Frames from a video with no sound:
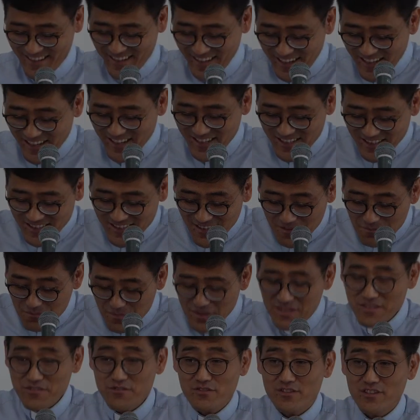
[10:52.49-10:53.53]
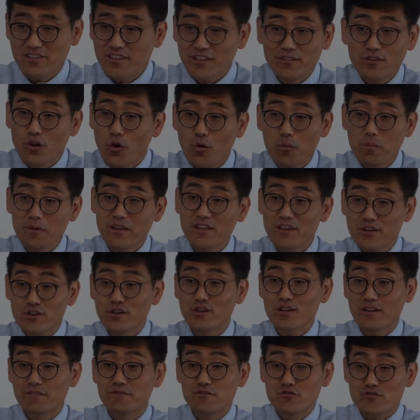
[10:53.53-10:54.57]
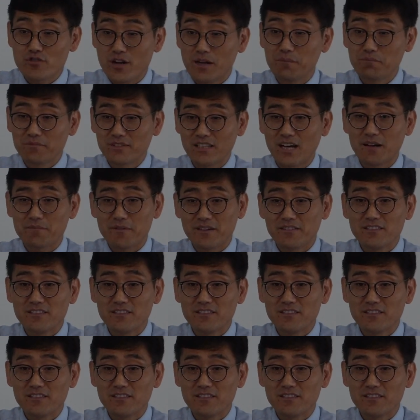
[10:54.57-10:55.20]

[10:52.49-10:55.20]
is the mystery that nobody could have dreamt up.